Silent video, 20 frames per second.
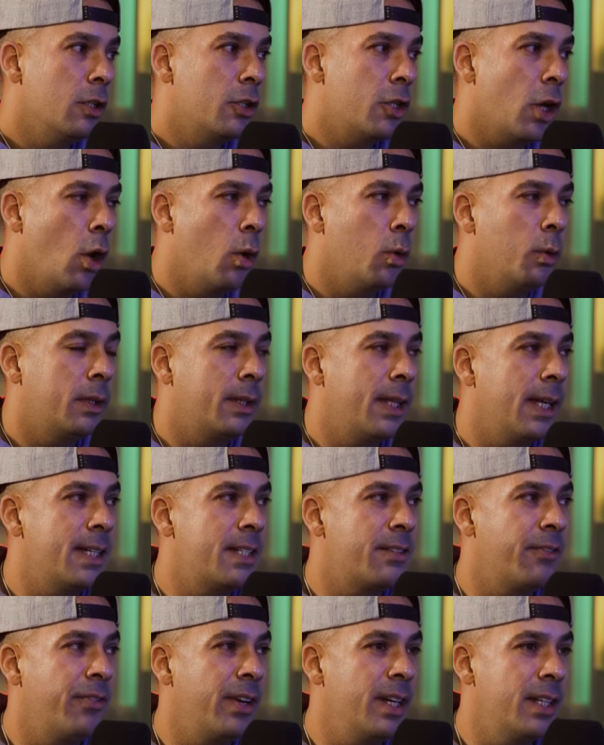So
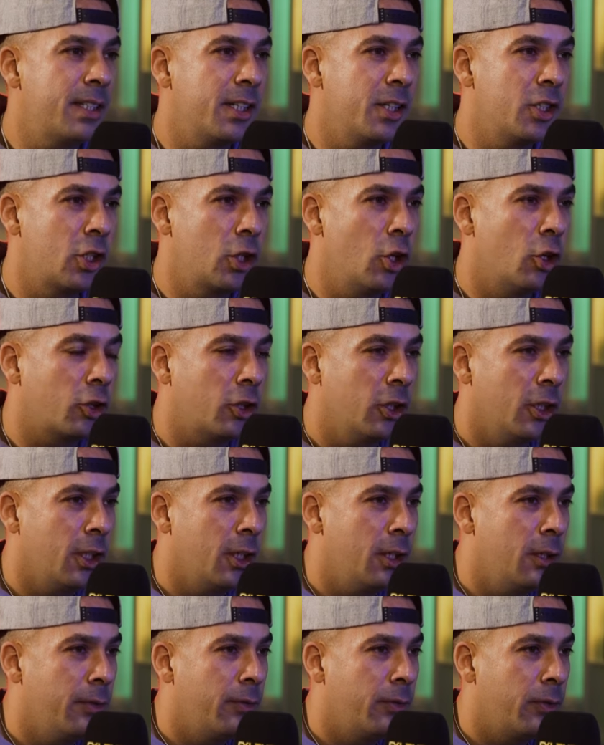this vintage look that
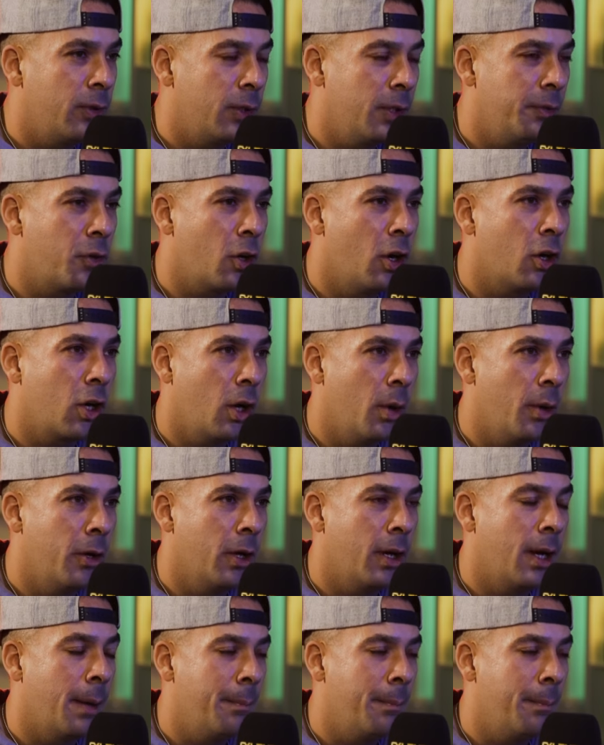you've got going on,